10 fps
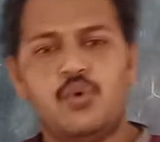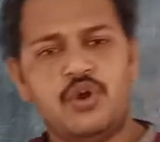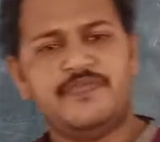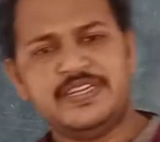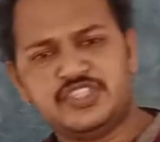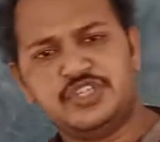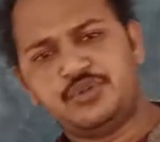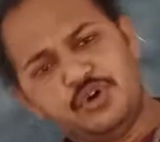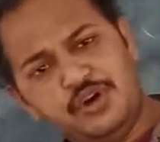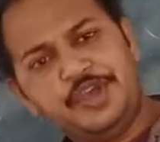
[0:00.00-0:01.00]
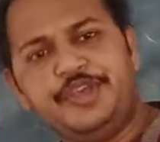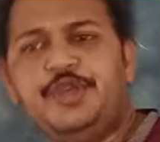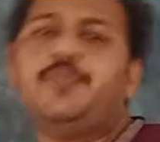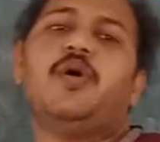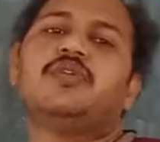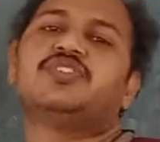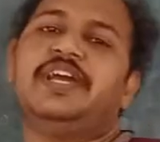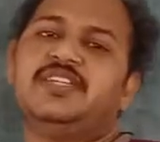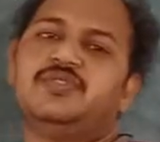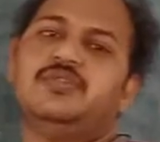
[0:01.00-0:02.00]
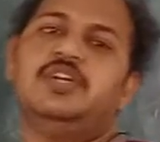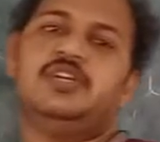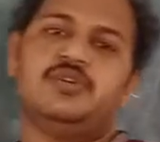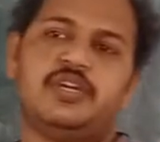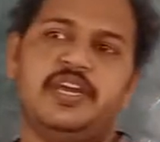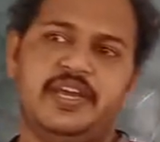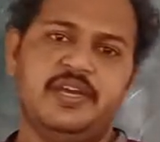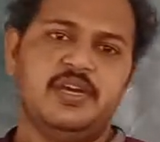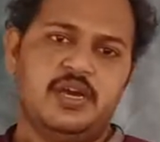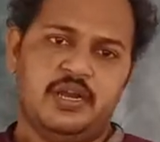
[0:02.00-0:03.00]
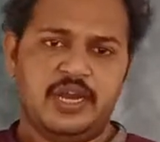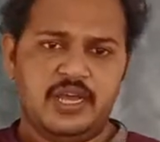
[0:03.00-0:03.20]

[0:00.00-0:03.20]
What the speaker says: olefins into epoxides? Okay,